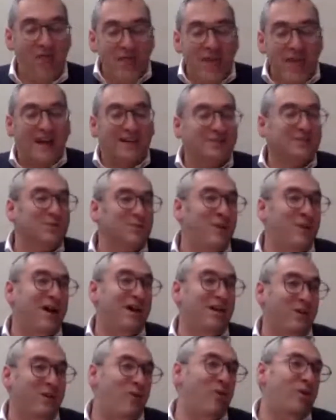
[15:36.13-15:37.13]
And that's
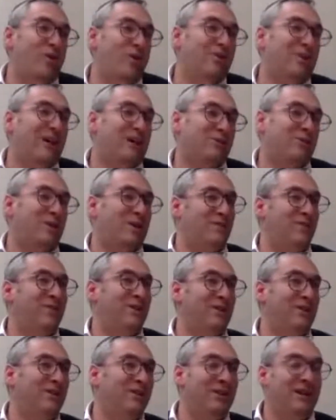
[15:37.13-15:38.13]
why
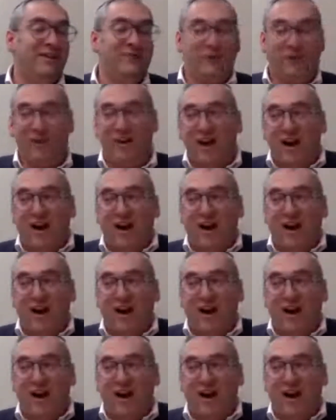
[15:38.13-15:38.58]
the vinegar lit.